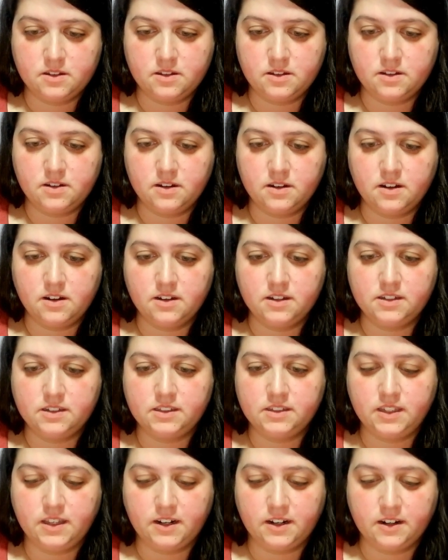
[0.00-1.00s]

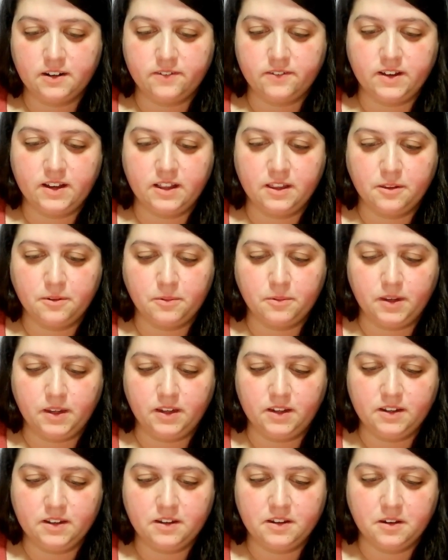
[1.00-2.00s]
Dogs scared of
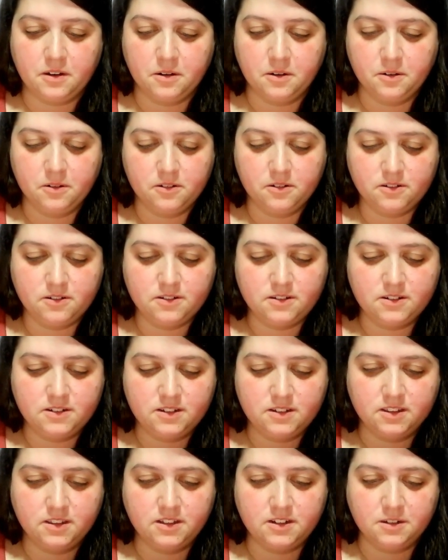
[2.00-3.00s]
Halloween. Oh,
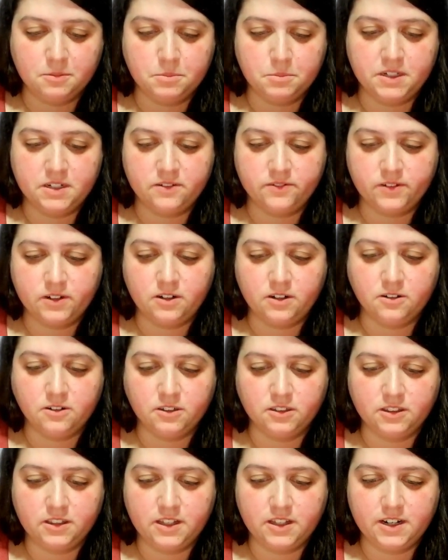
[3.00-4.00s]
a little bit of a
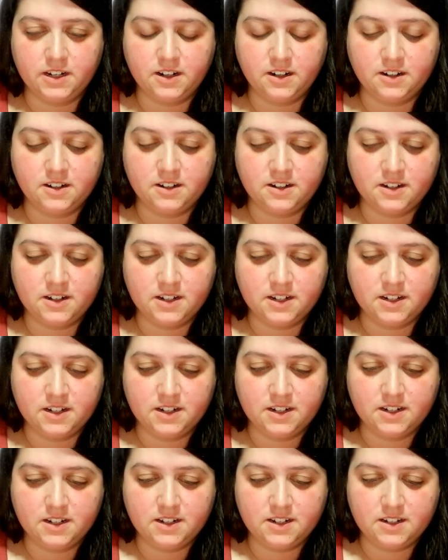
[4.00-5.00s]
halt there.
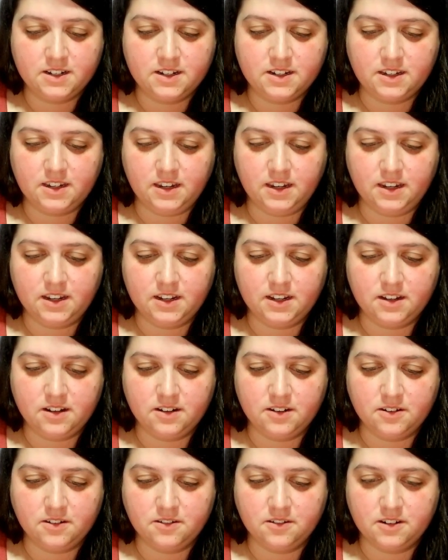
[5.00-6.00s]
You
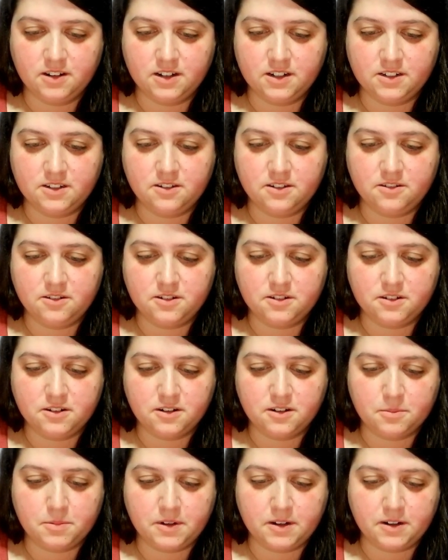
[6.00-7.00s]
know, not too
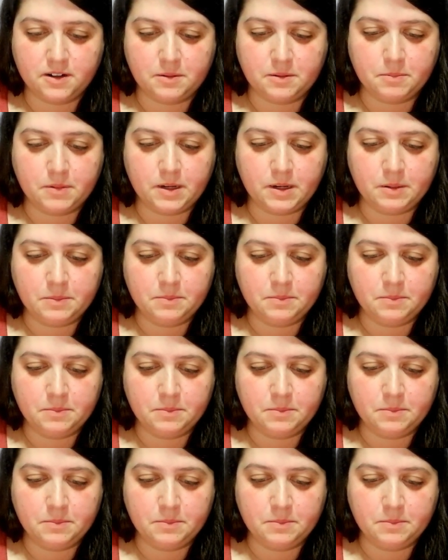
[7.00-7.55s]
sure about it, Mom.